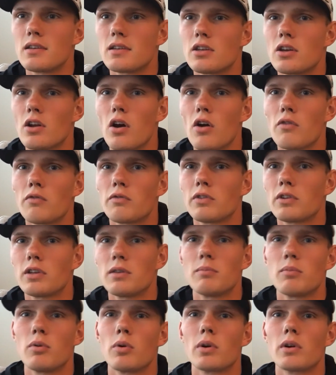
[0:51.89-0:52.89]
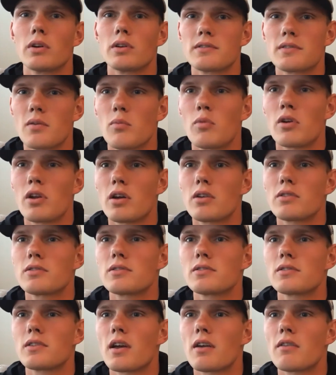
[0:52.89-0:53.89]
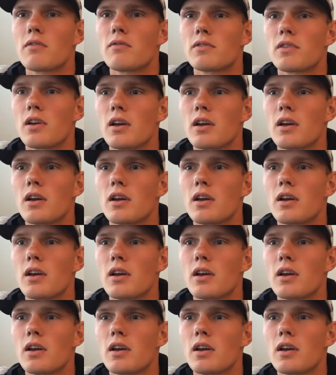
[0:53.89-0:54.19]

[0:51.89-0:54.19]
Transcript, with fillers: you know, hopefully pour into someone else's life,